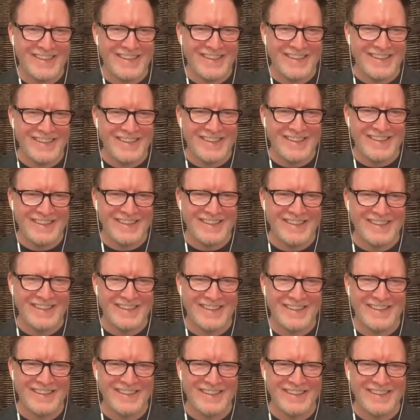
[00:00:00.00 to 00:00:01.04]

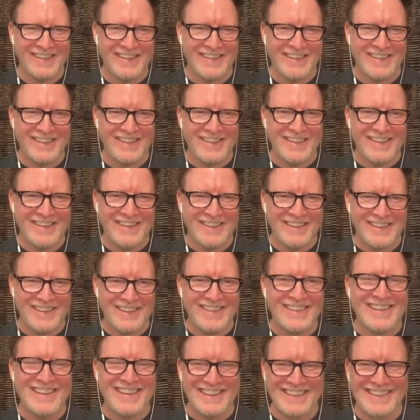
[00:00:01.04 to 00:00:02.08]

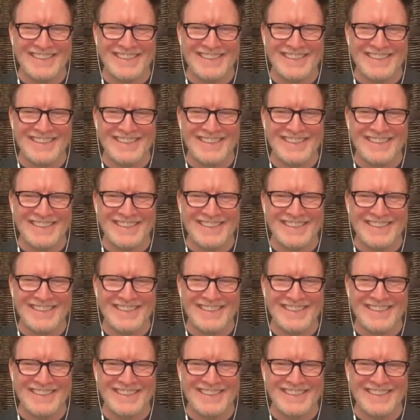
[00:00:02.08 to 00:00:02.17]
No words are spoken by the person on screen.